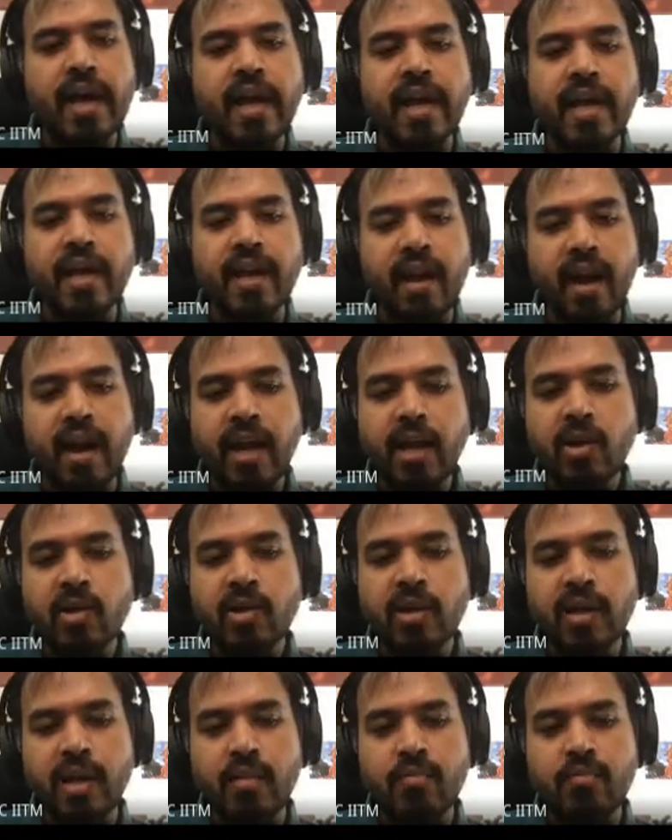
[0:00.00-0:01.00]
can write to
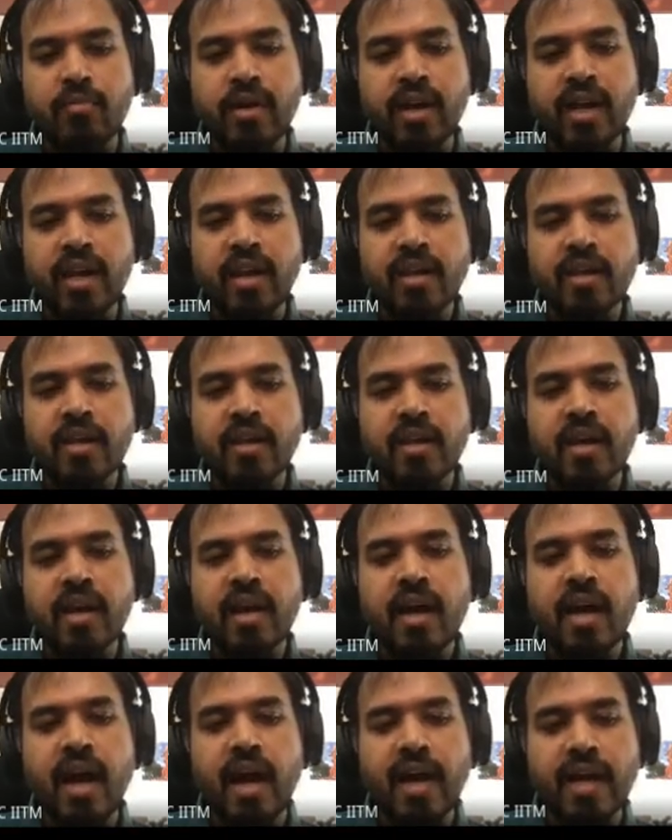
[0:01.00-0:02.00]
the temp file.
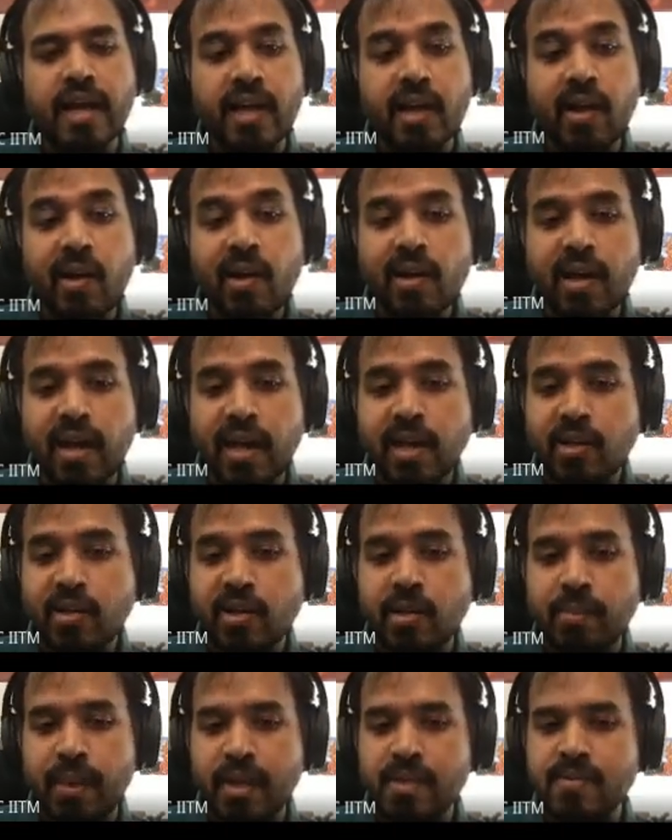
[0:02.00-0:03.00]
I cannot write to
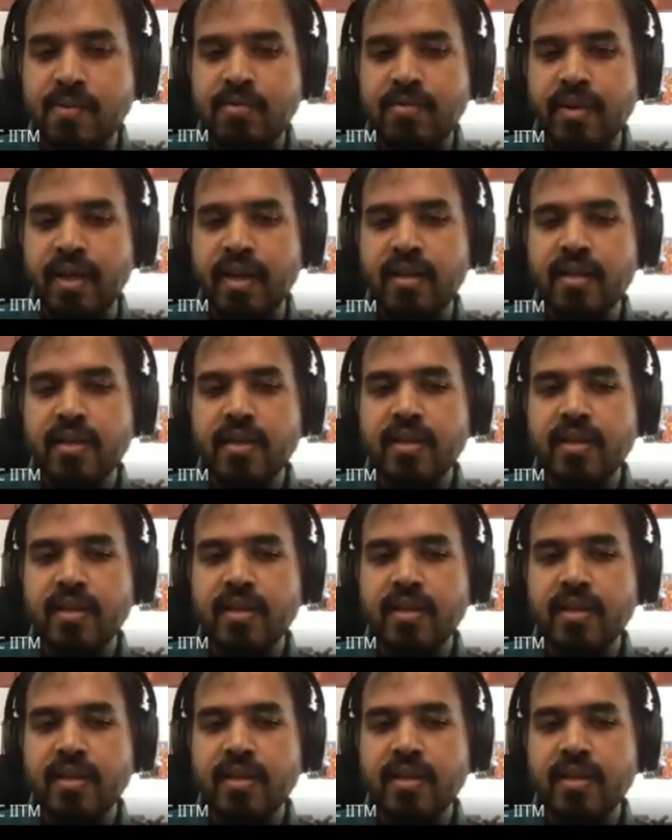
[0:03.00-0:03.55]
the password file,